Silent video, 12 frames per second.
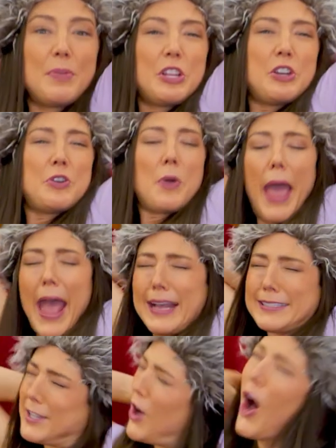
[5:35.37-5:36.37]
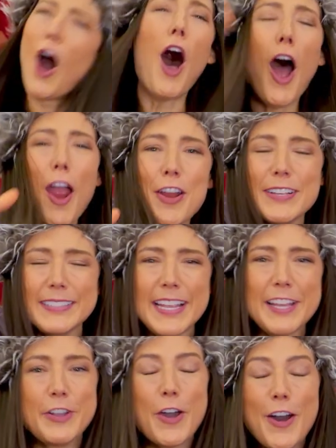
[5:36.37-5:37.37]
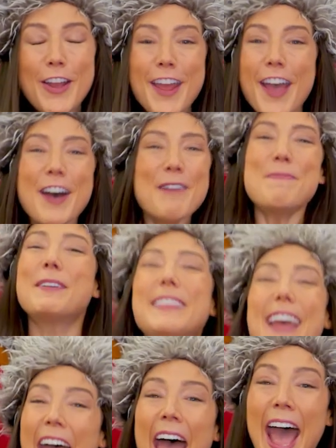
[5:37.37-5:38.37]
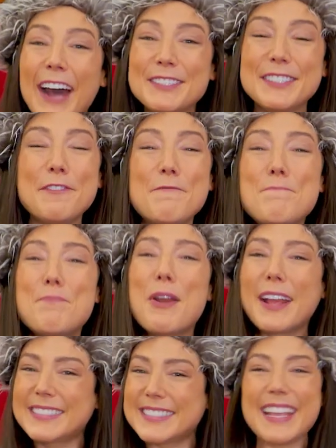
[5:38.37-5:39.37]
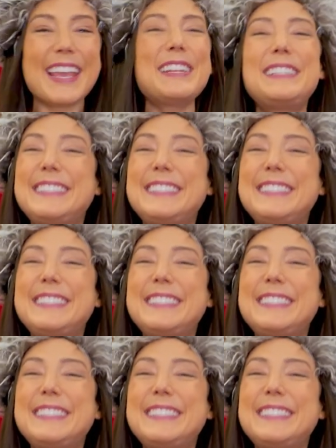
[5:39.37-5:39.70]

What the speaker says: blew as hard as he could, but the house of bricks, it